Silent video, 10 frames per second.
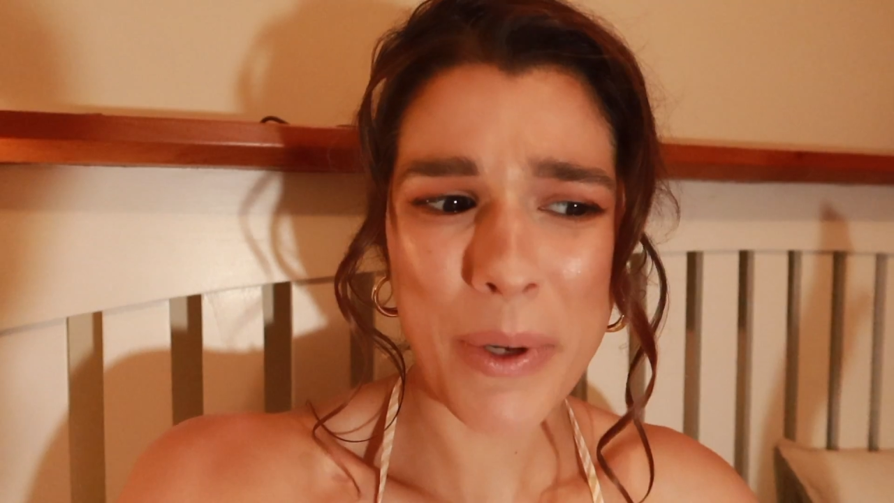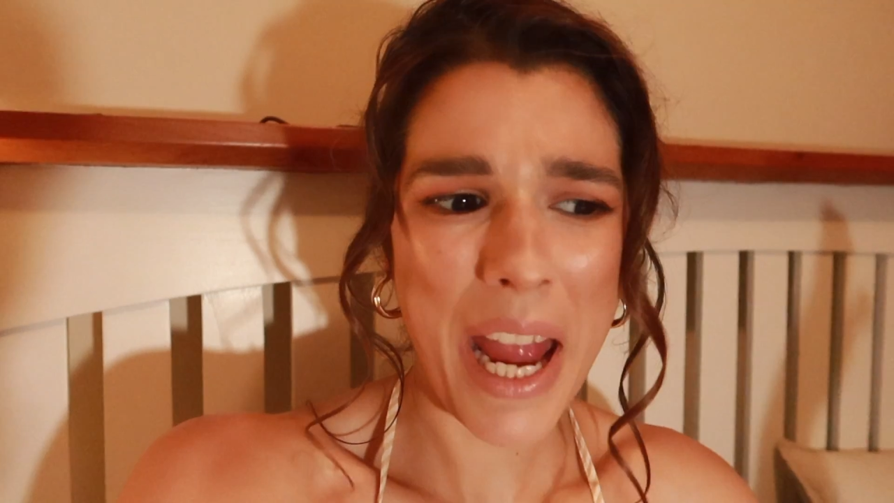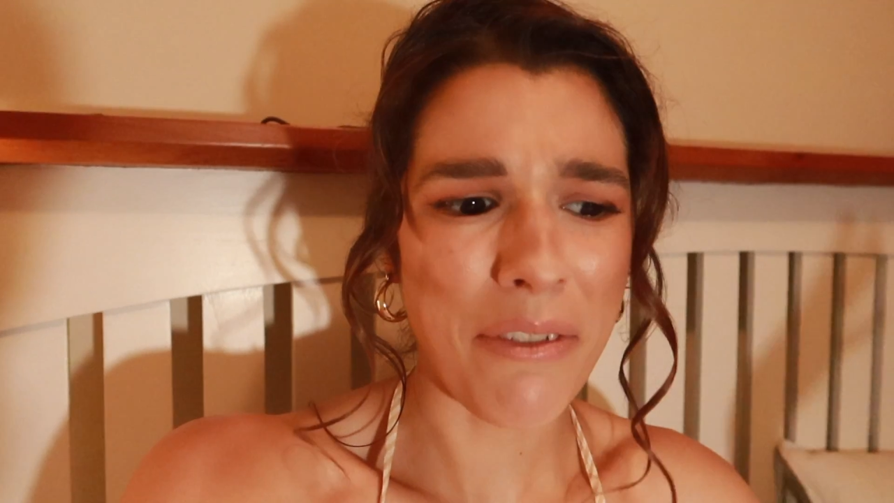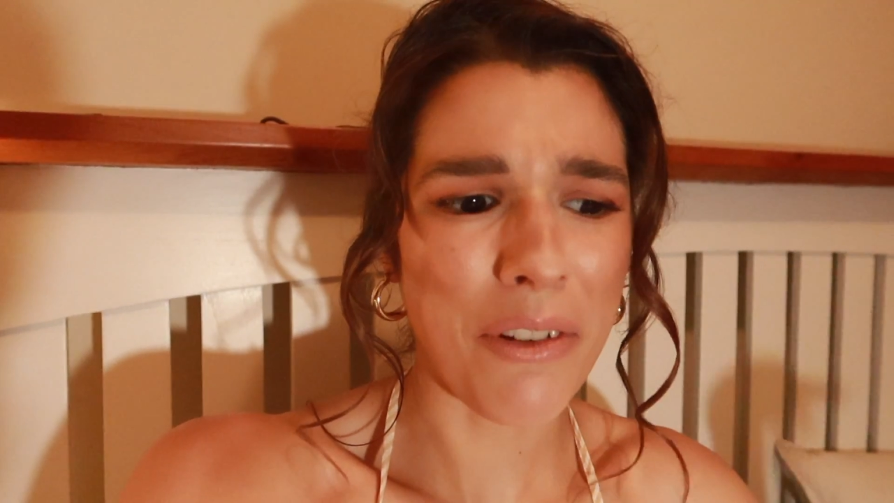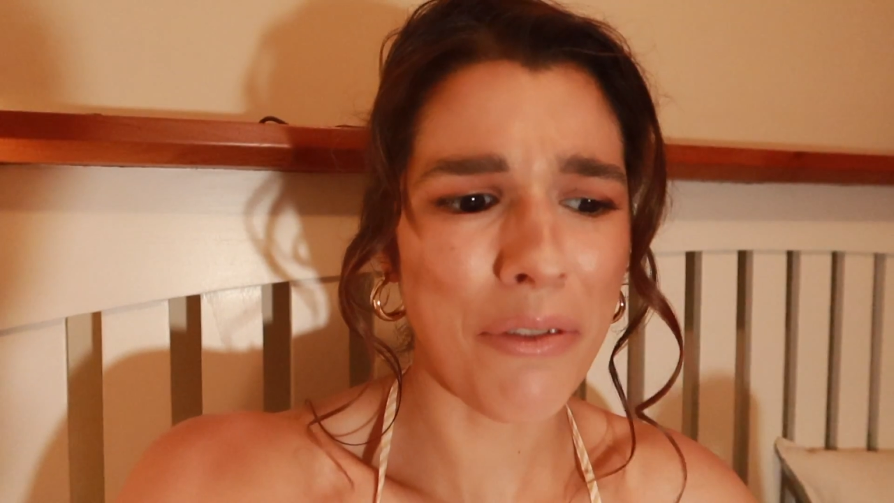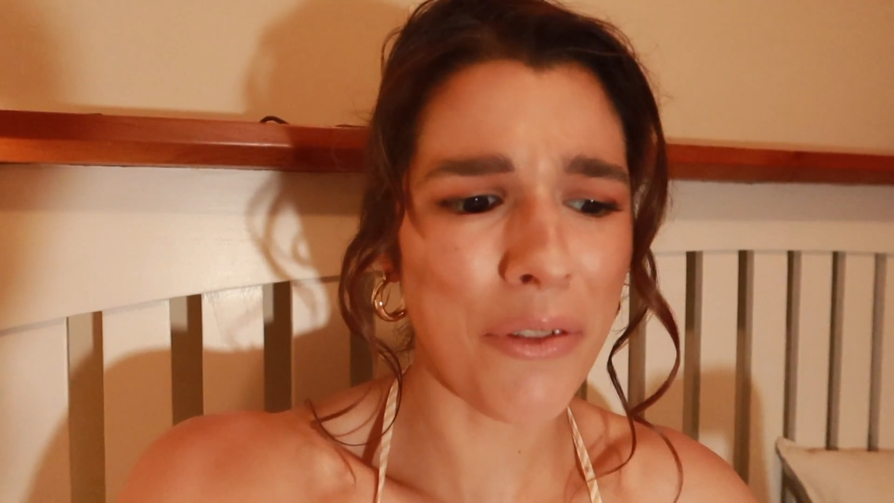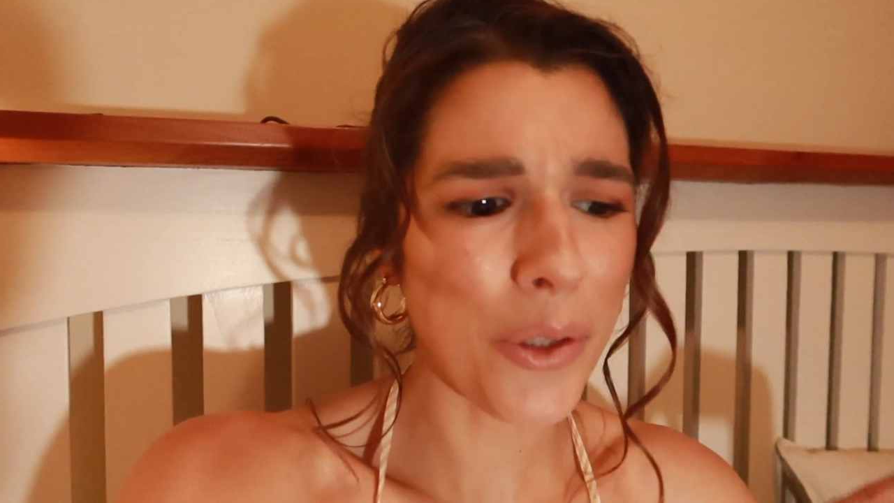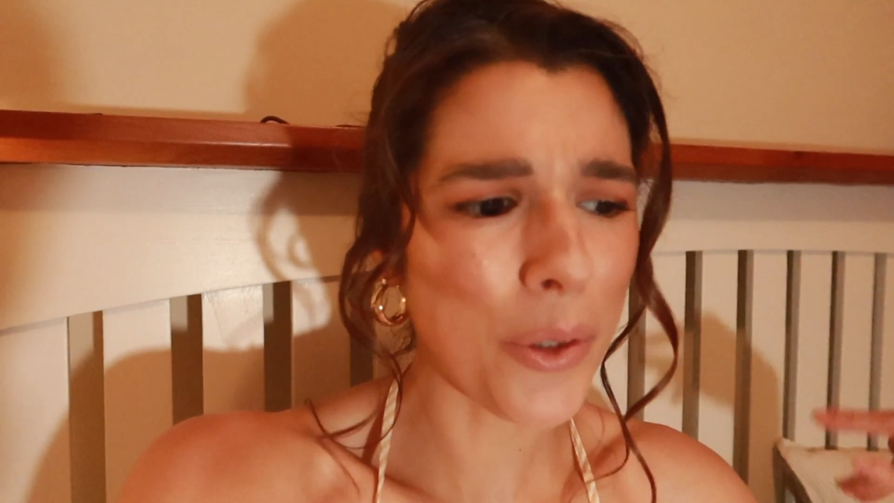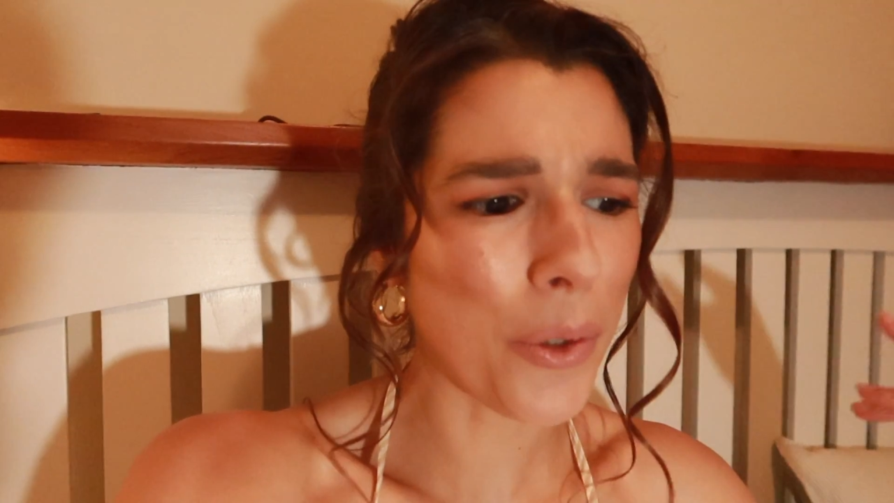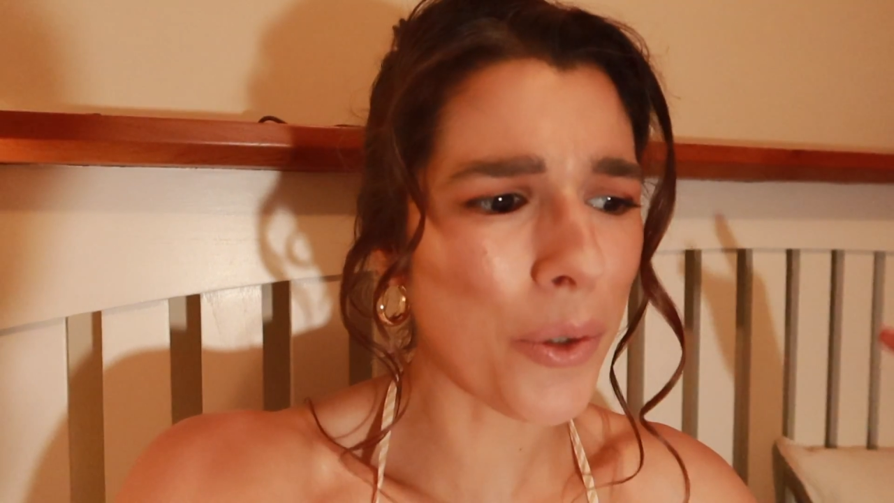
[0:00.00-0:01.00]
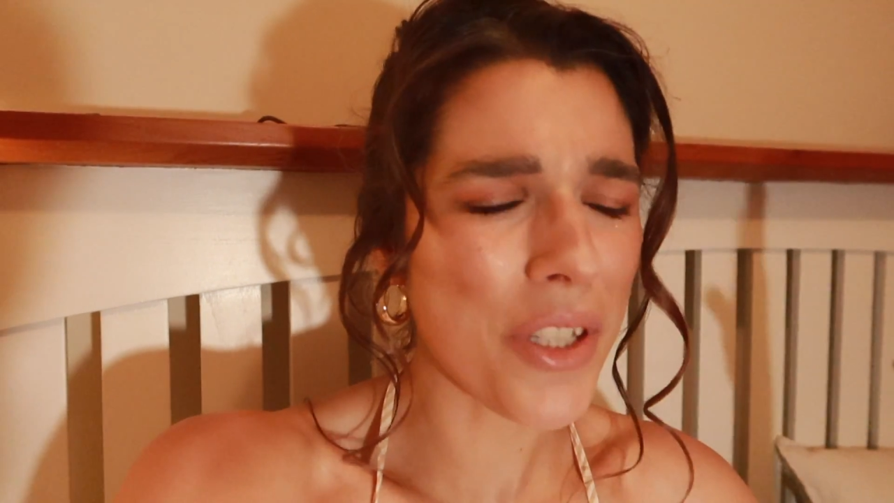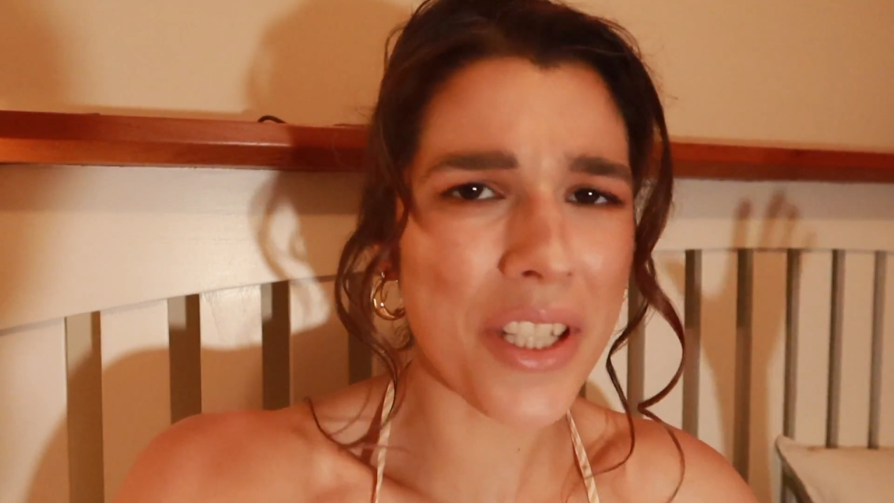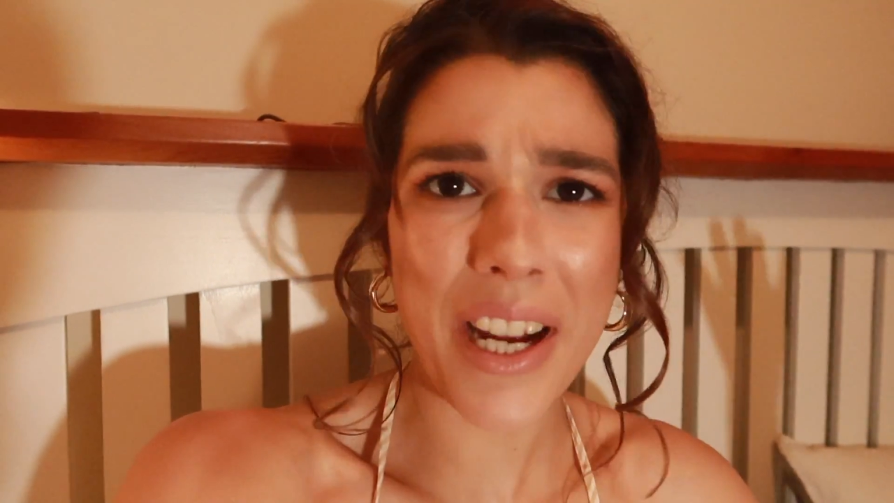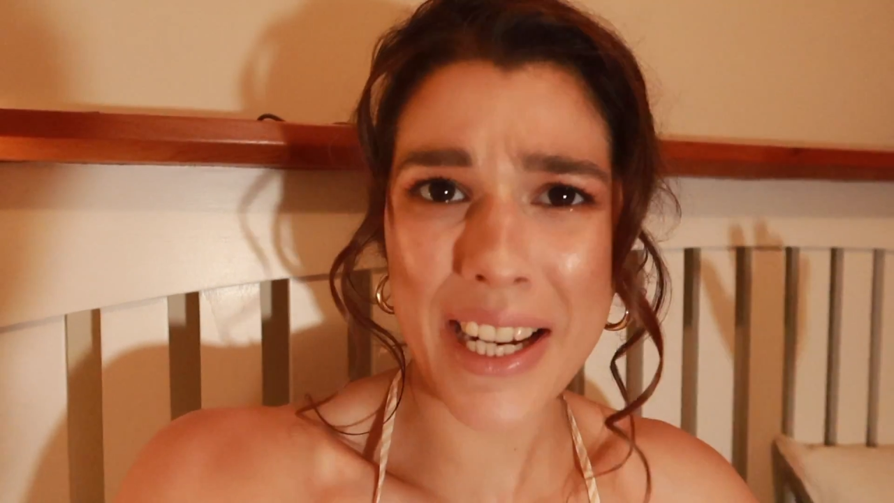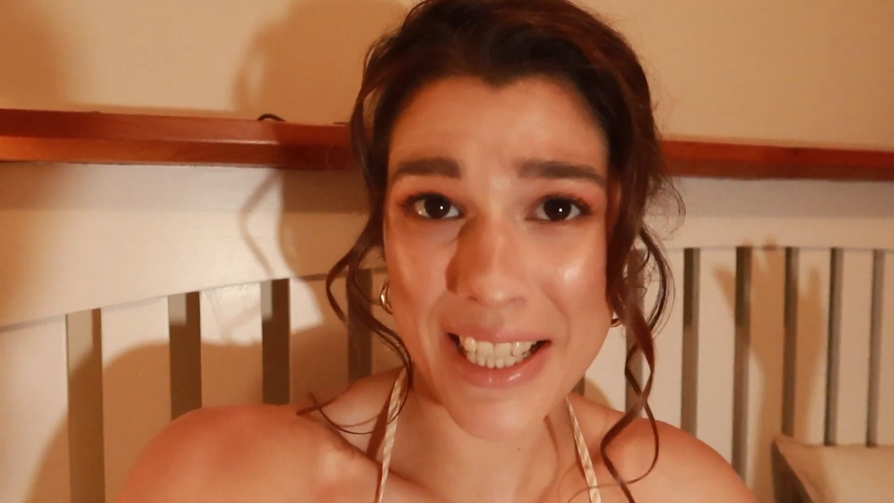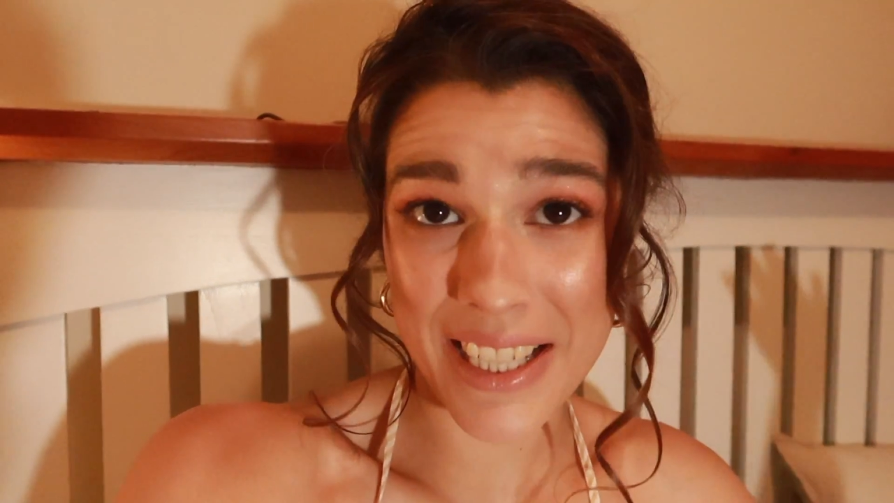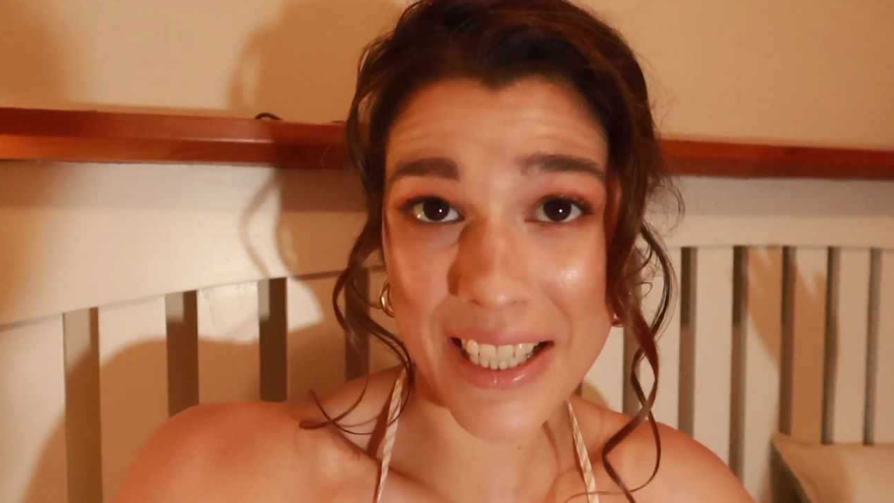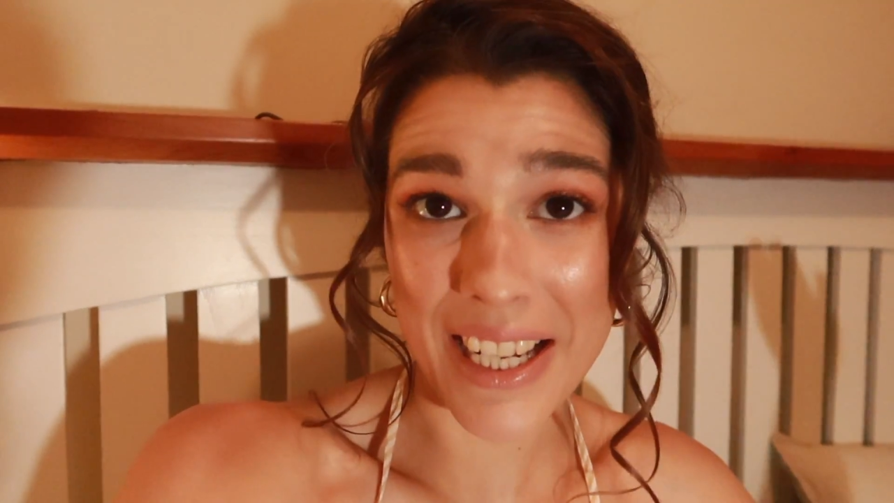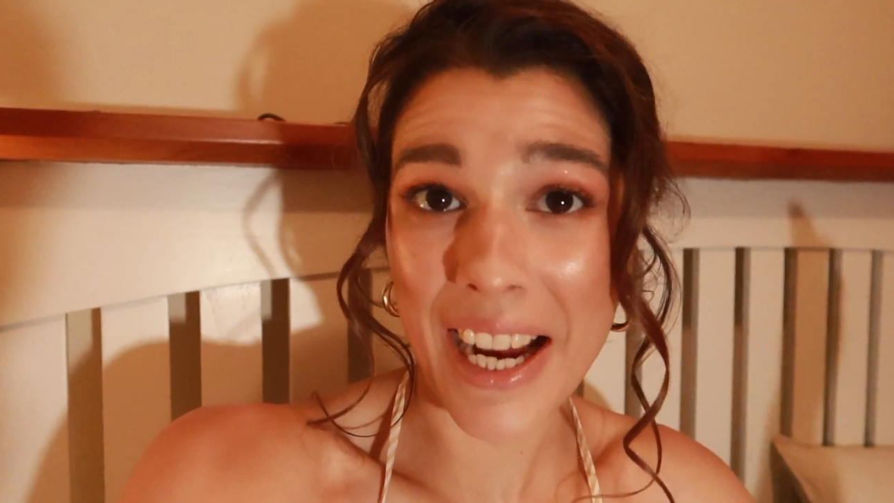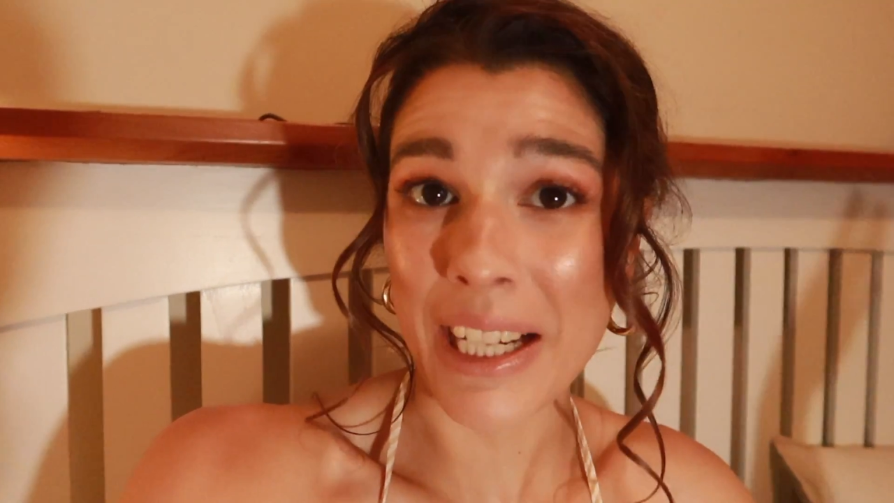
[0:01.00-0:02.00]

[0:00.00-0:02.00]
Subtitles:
we have a few sights to see,